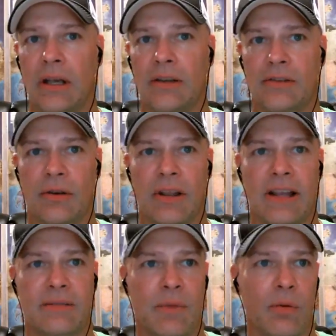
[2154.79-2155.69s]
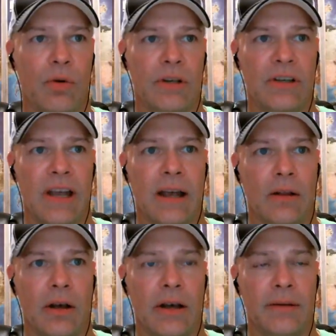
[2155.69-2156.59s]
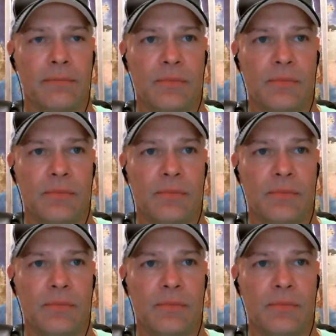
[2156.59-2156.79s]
And so that's my one tagline.